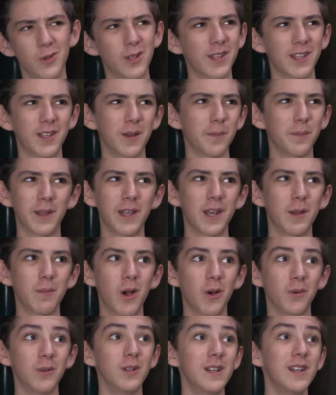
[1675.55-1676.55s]
really complain
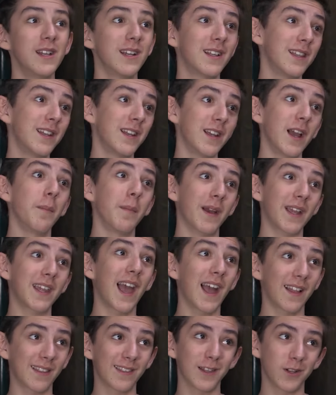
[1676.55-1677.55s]
about cleaning up my
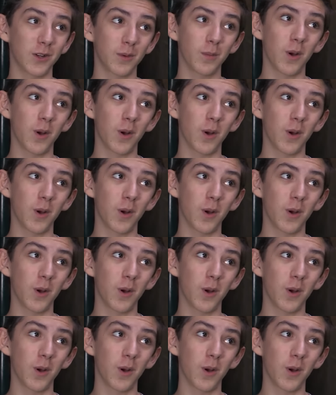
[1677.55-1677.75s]
cat's litter